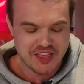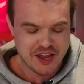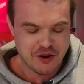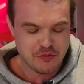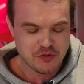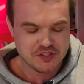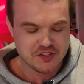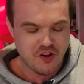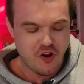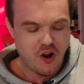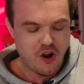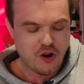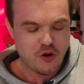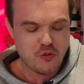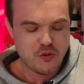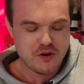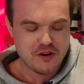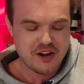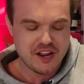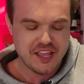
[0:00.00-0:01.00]
That was
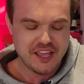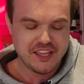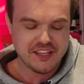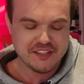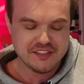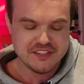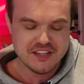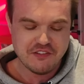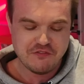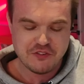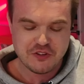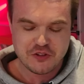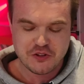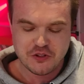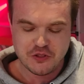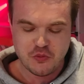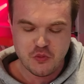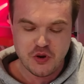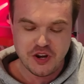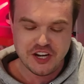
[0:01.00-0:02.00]
awkward and
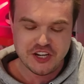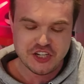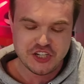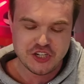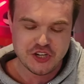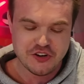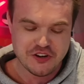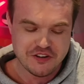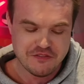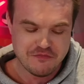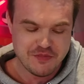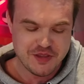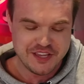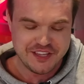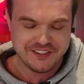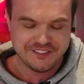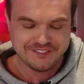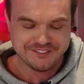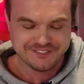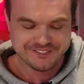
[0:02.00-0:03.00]
difficult when it shouldn't have
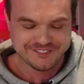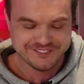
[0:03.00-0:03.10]
been.